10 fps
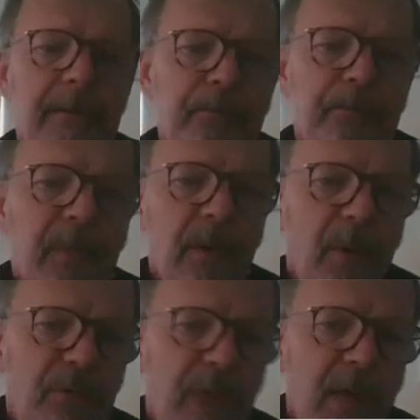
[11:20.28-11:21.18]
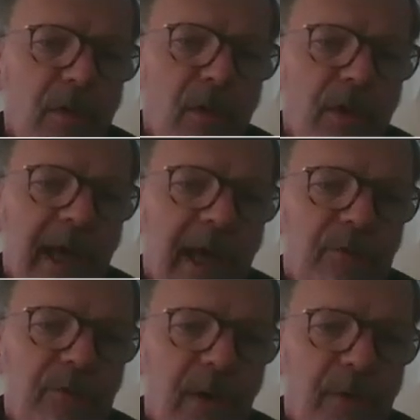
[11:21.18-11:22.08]
But when you look at what the
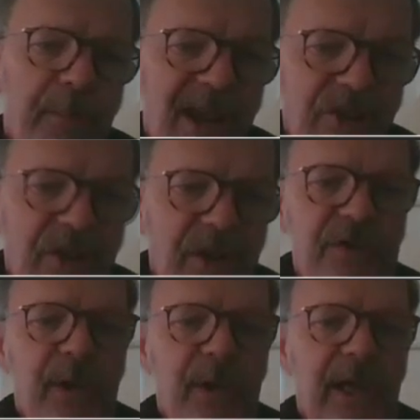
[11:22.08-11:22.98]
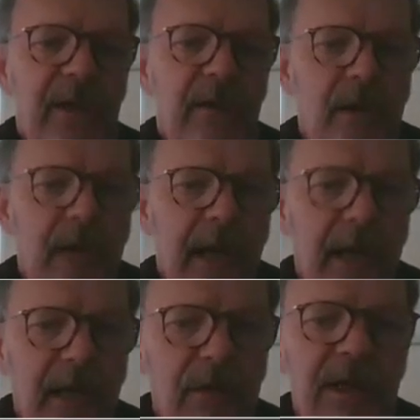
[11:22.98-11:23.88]
patient is doing and
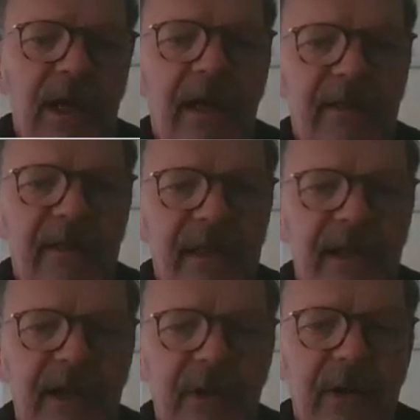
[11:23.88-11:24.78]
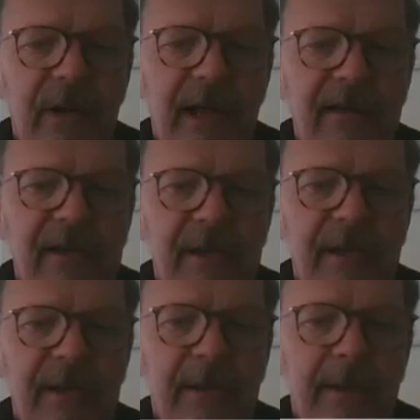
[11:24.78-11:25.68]
looking at the electrical activity,
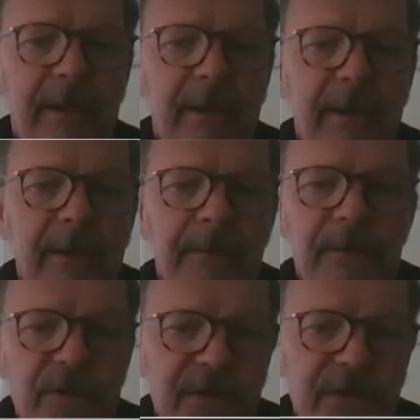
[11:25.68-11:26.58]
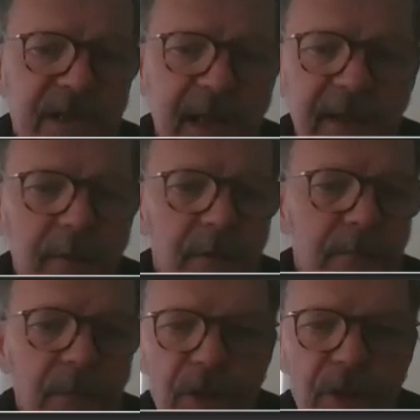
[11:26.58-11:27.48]
you see that a
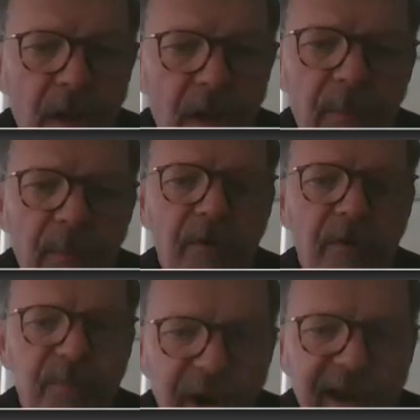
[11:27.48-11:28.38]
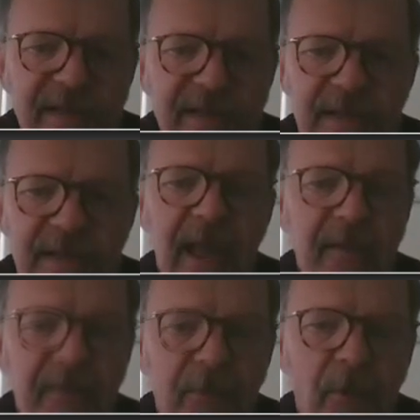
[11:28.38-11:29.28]
number of breaths,
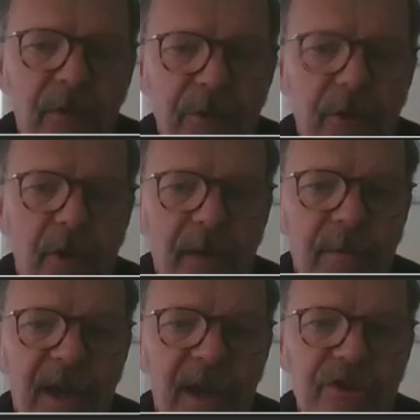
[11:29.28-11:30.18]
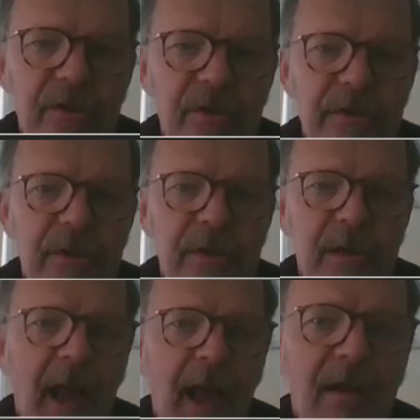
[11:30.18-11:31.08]
effort done by the patients
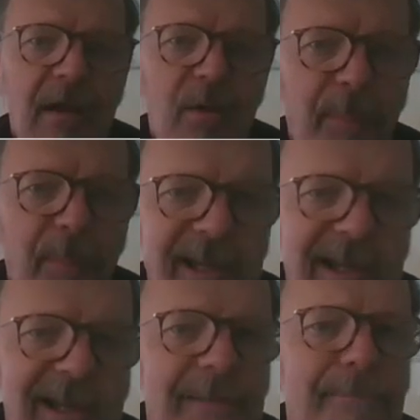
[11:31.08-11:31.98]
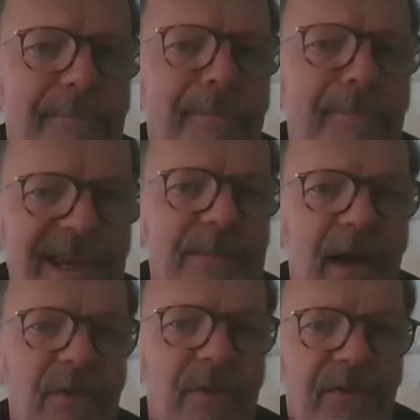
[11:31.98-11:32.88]
are completely missed by the
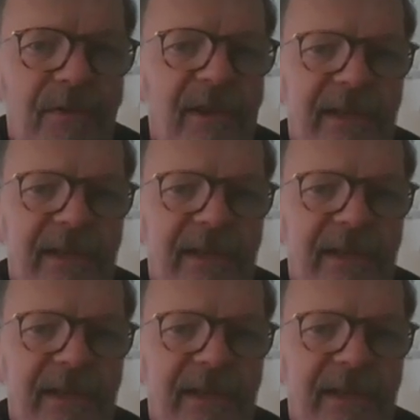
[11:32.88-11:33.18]
ventilator.